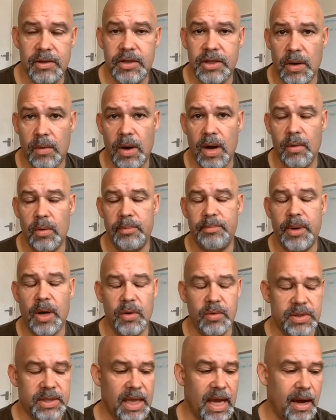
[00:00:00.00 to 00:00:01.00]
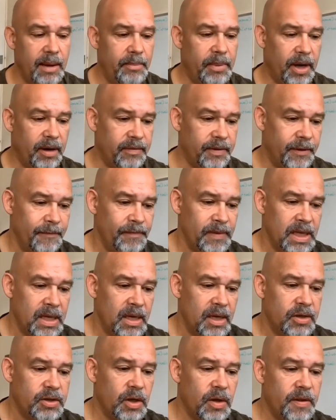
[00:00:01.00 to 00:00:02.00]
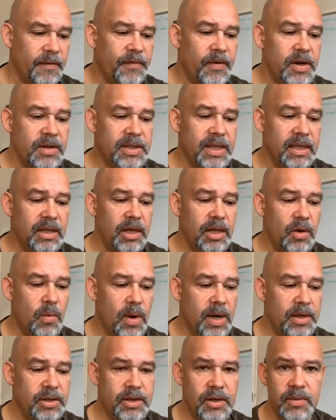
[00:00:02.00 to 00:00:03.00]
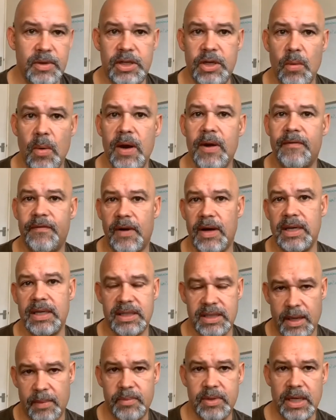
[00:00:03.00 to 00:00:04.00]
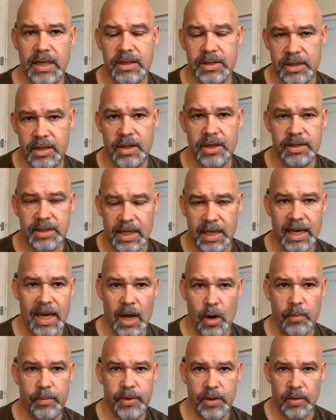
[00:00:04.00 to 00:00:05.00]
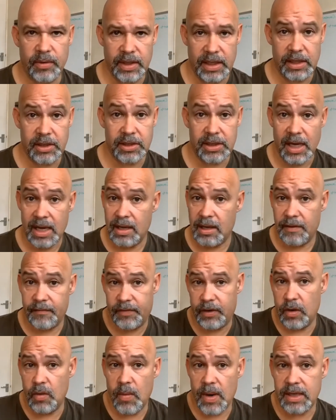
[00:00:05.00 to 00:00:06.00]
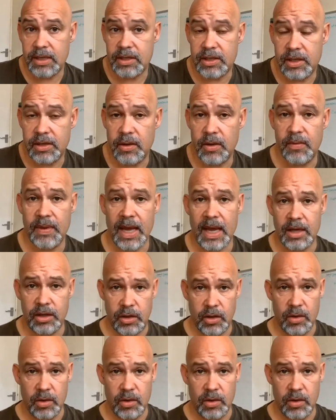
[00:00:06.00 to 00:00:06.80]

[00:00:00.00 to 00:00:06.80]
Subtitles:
And so I will post that above. So the first thing that you want to do is you want to find a subject that's going to help your niche. Few ways to do that.